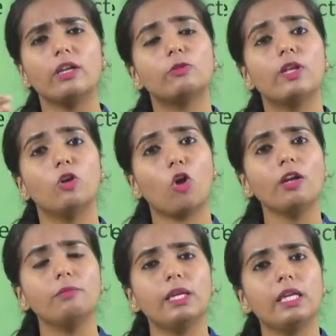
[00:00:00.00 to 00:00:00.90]
will
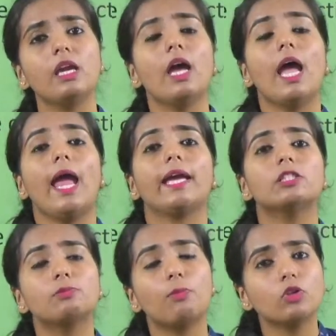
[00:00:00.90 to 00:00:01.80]
not be
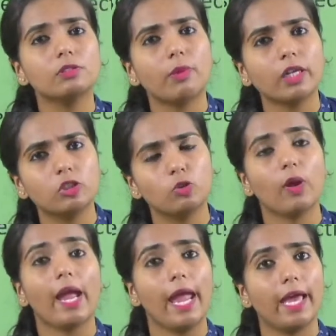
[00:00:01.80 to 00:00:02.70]
exposed much to
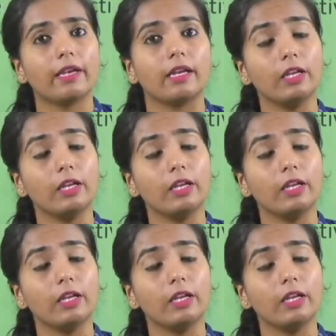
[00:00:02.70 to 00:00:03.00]
air.